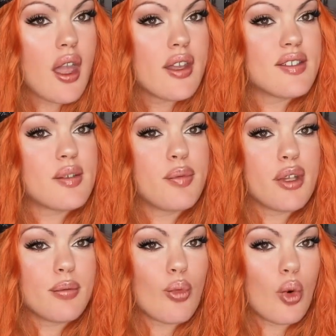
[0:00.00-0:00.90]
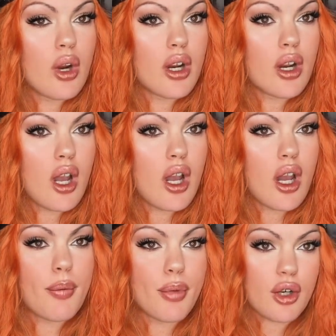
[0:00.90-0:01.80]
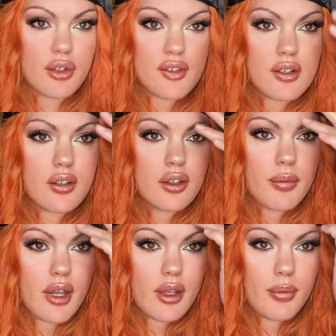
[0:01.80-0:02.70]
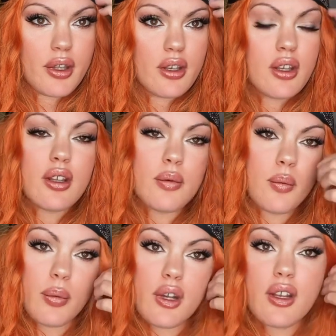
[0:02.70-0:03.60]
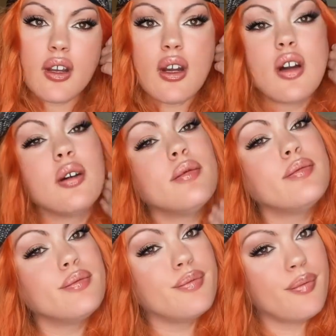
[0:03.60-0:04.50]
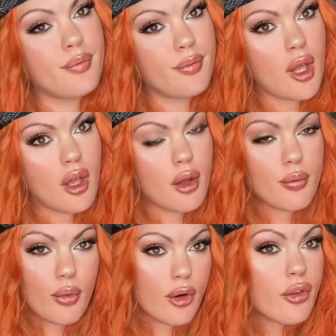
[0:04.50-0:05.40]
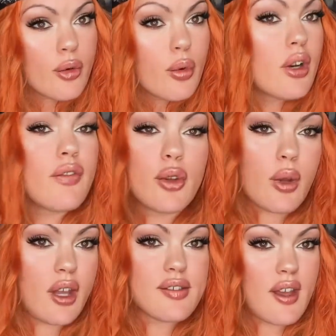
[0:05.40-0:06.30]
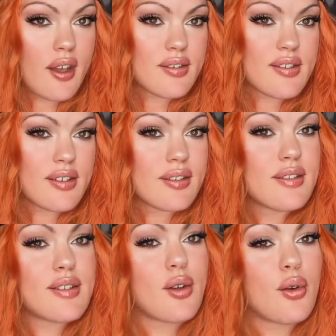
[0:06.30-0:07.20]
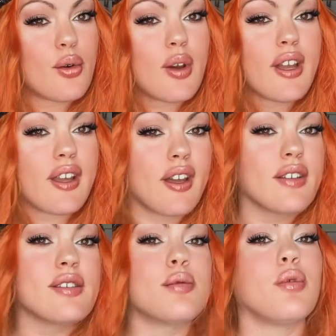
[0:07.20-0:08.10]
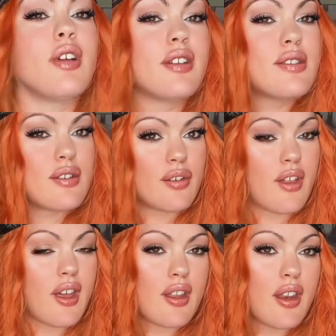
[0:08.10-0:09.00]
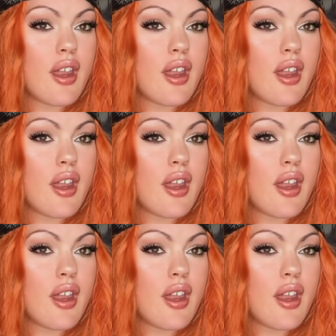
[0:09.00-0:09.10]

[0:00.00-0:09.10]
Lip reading: is a bit more personal in my opinion, but more than one of you guys asked it, so I guess we'll answer that.